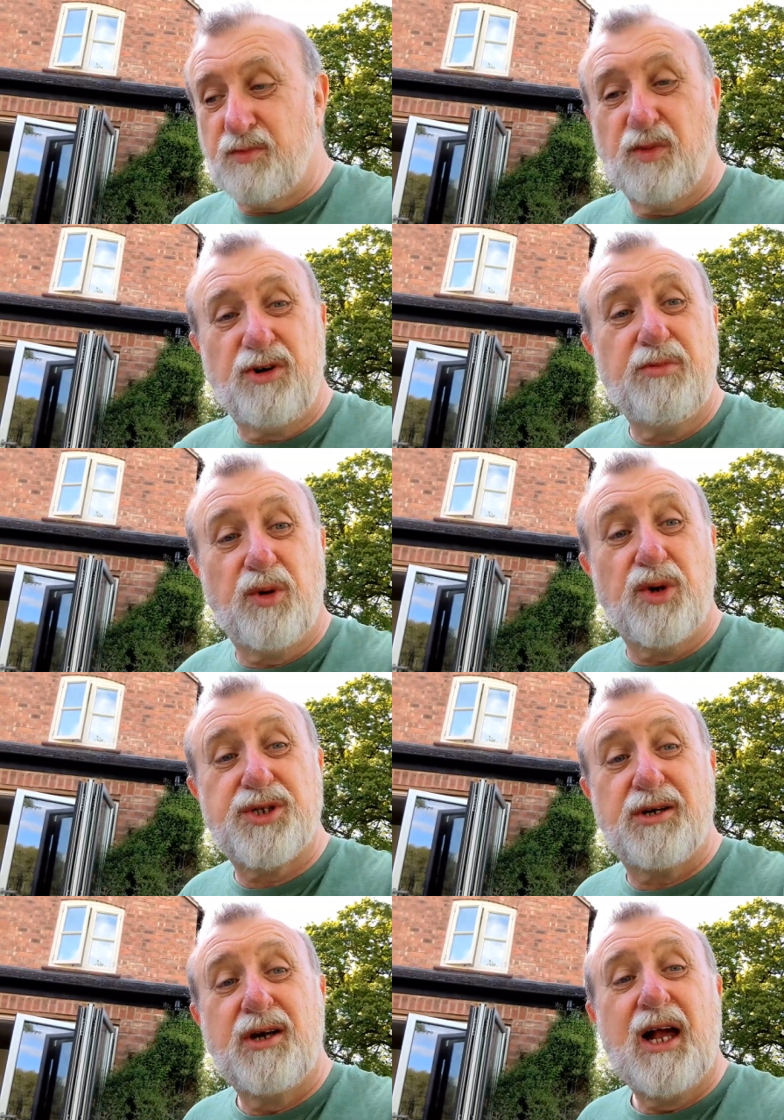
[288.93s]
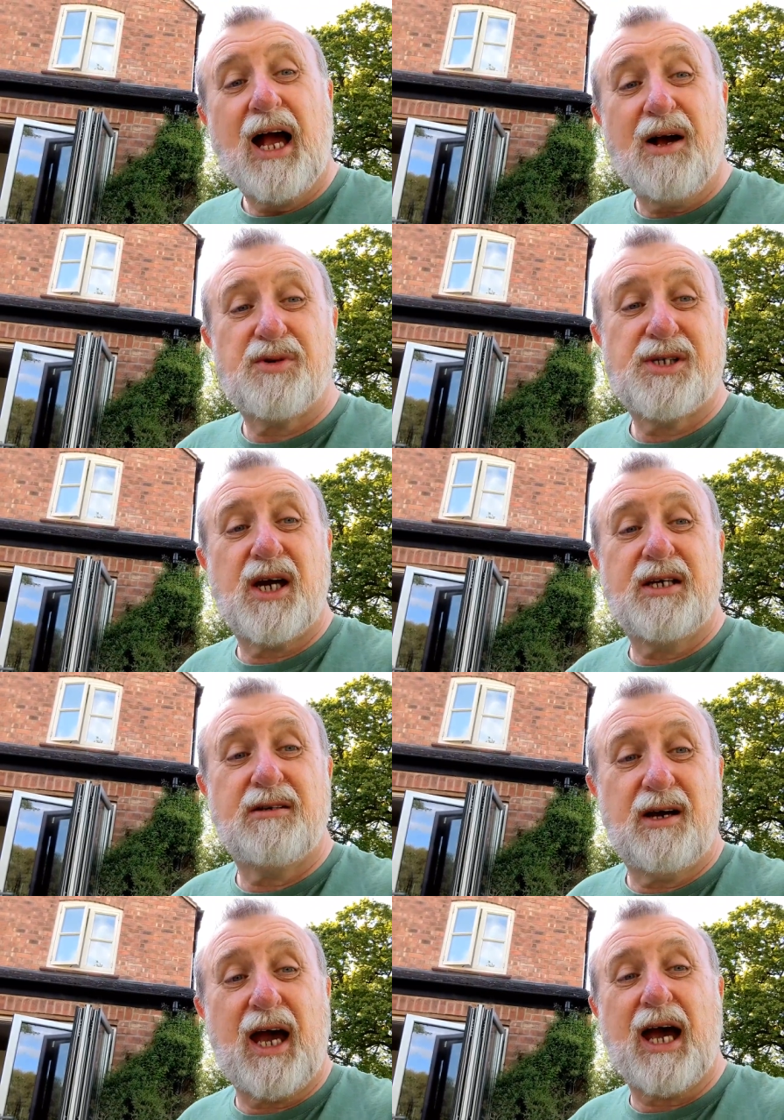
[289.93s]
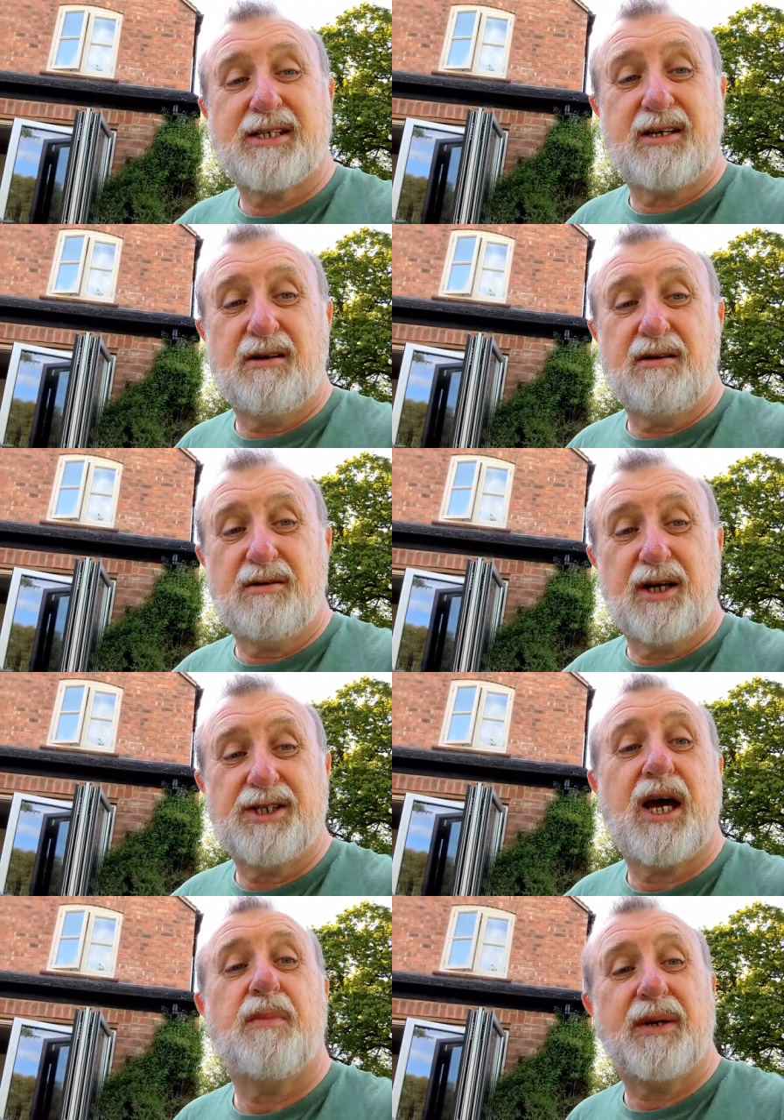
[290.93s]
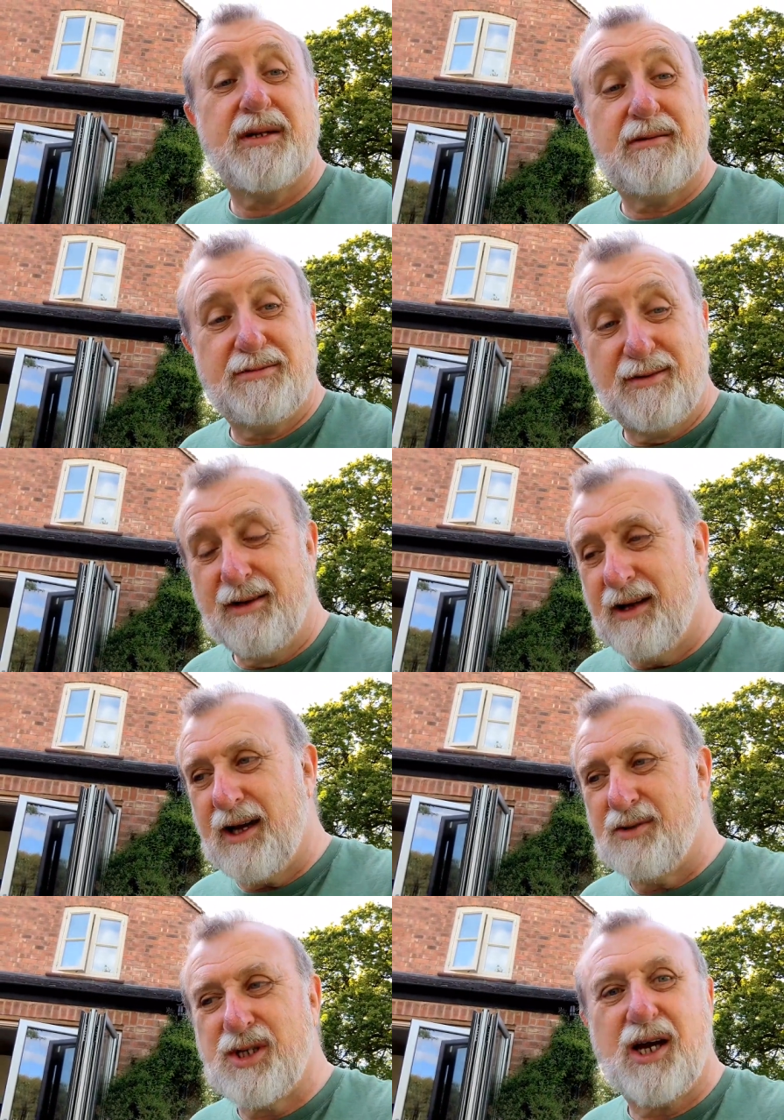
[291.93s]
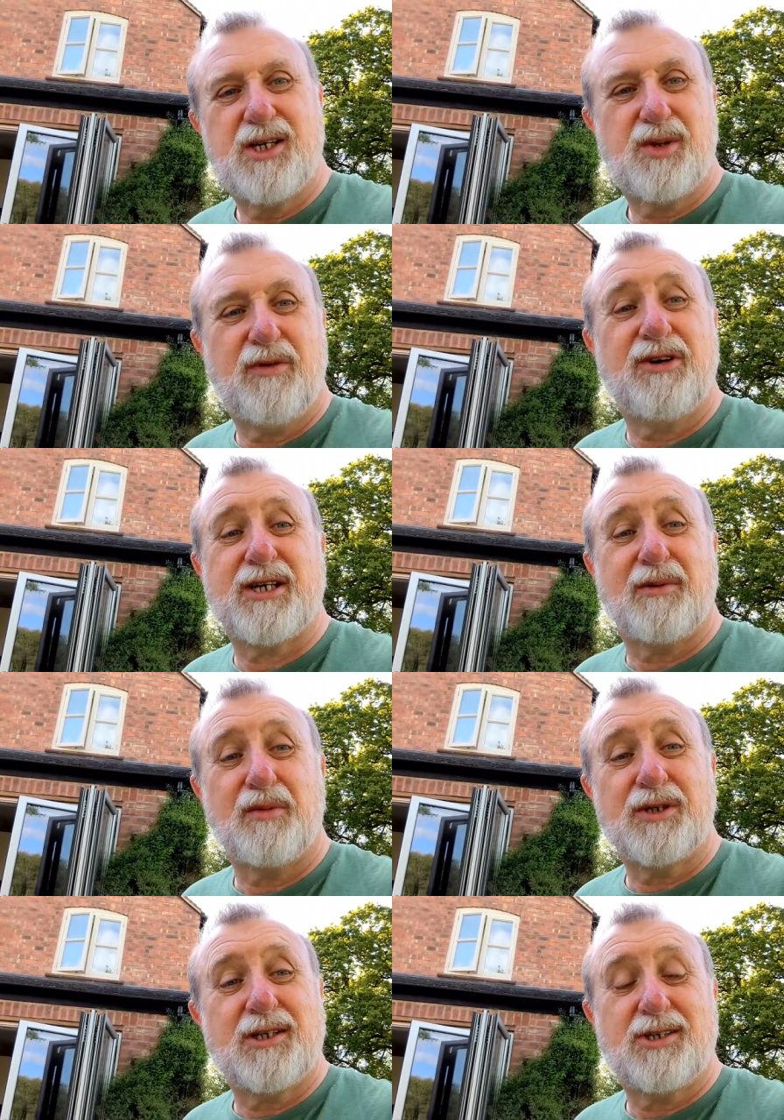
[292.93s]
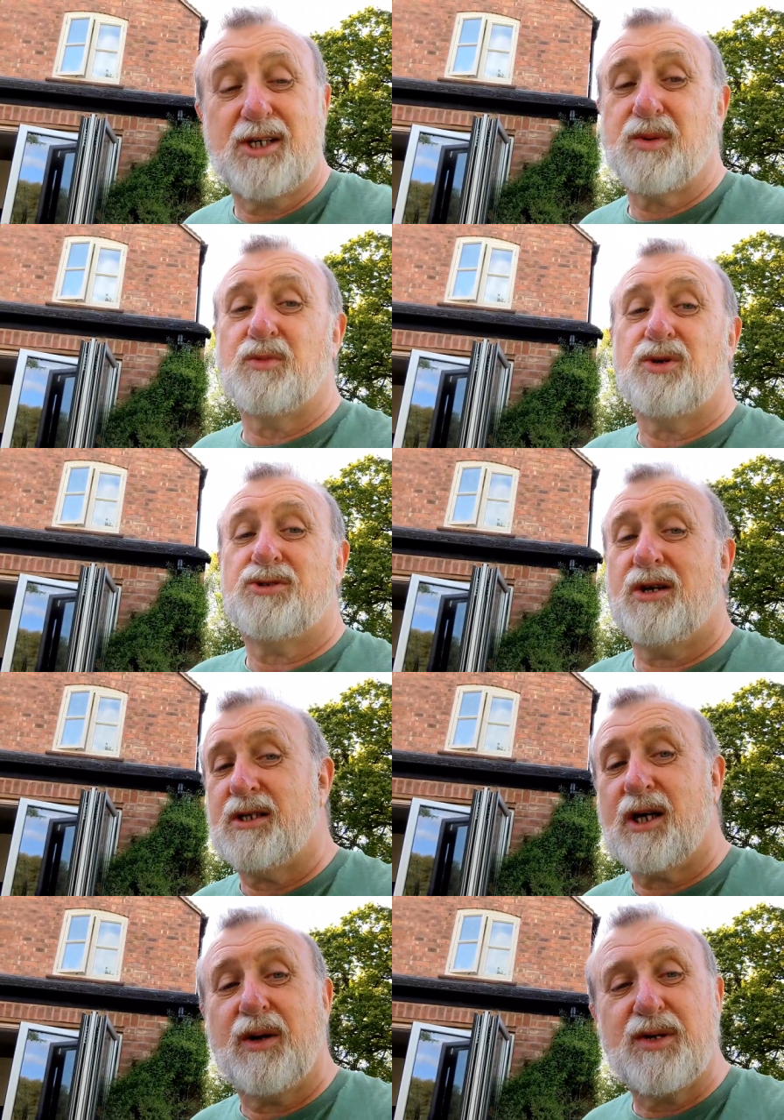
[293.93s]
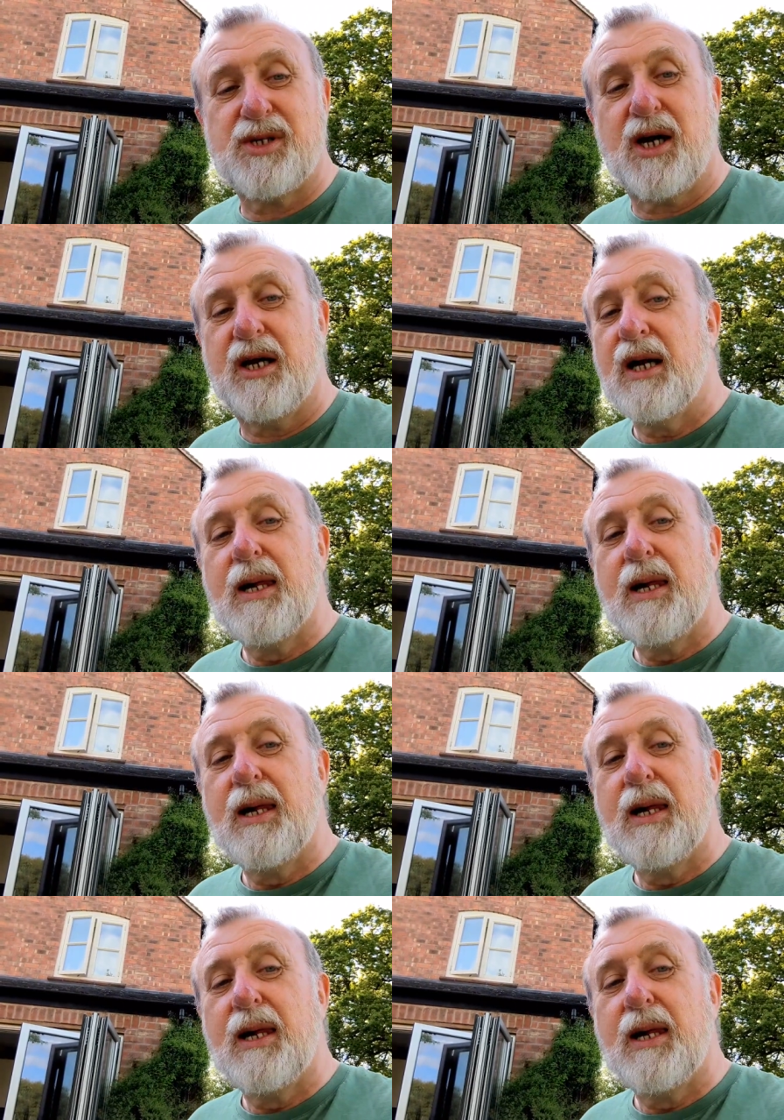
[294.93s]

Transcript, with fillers: running water outside at a, a tap in the outside. So every time I wanted to change my water, I had to go outside.